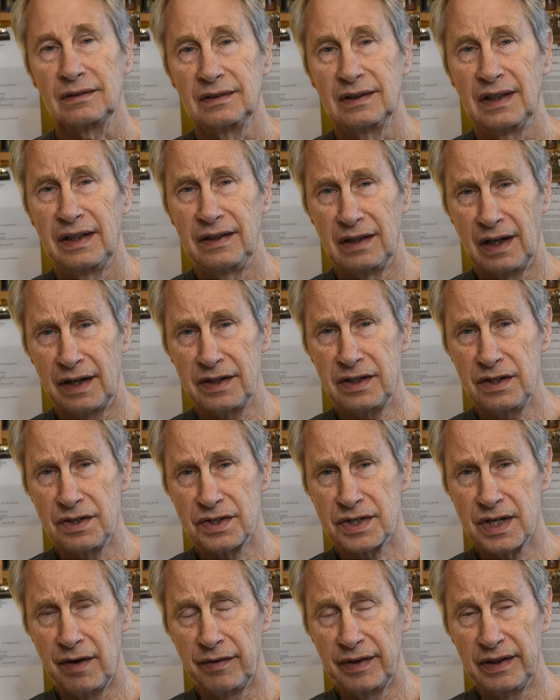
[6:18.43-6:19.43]
In
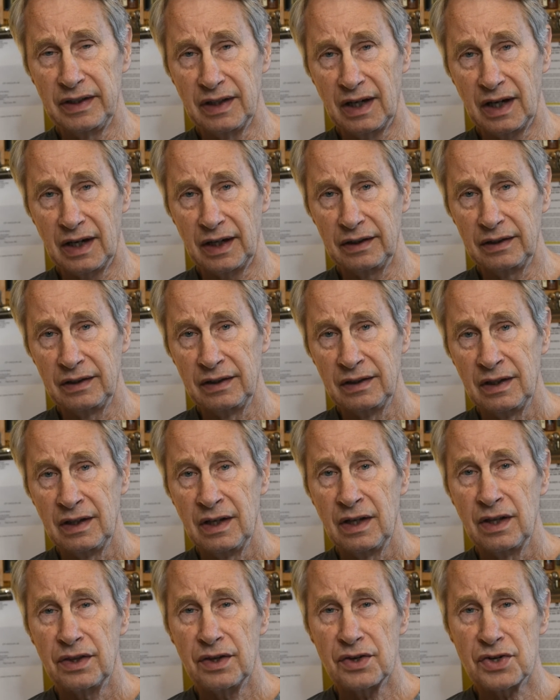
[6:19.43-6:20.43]
1979,
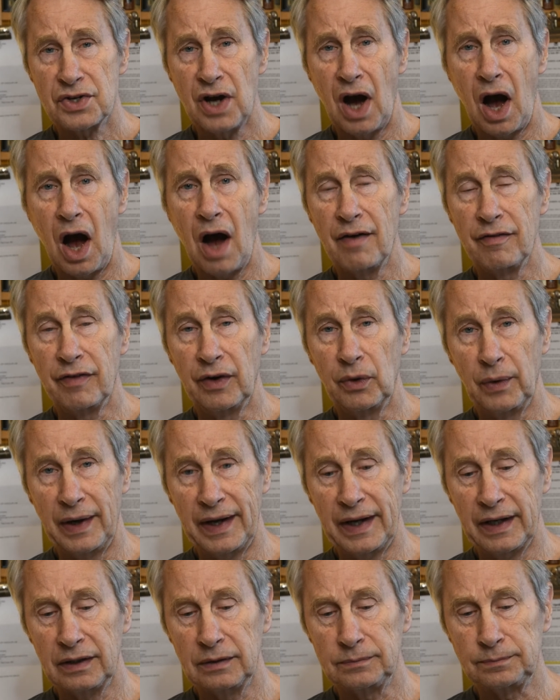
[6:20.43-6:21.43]
the Shah of
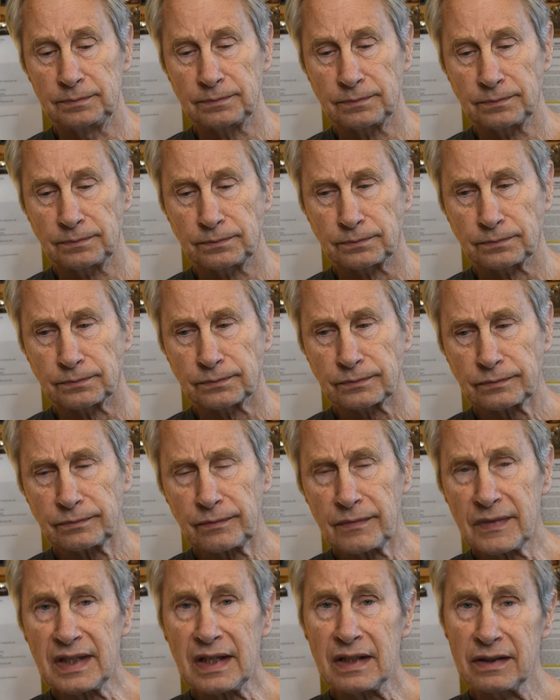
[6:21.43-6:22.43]
Iran,
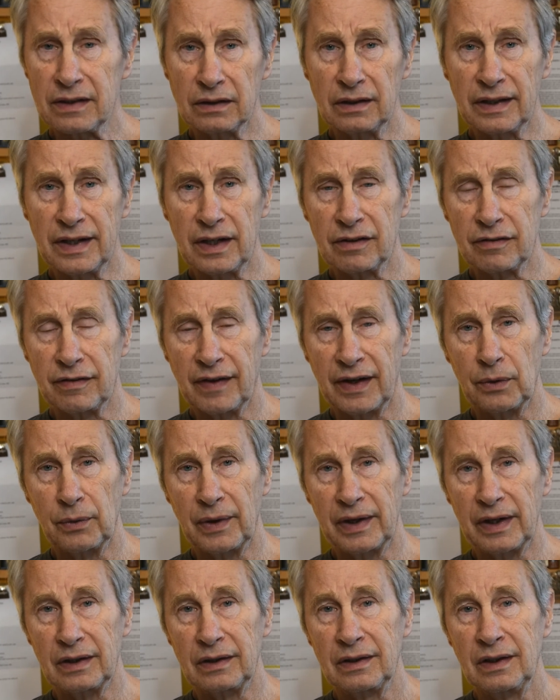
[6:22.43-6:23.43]
the leader of
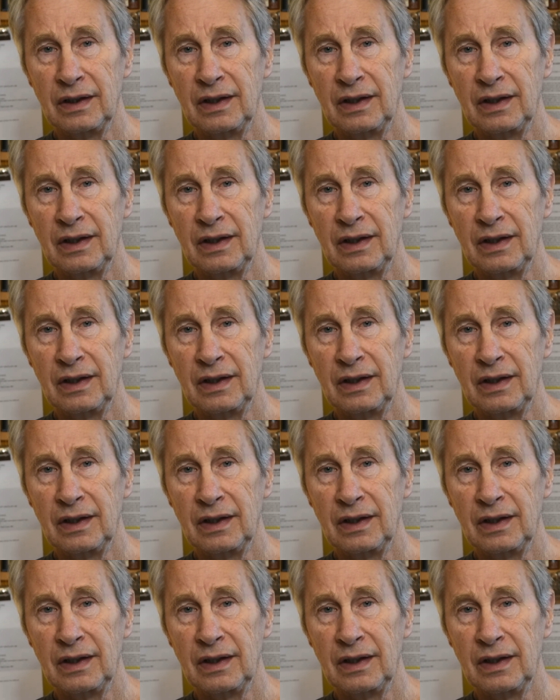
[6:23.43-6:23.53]
Iran,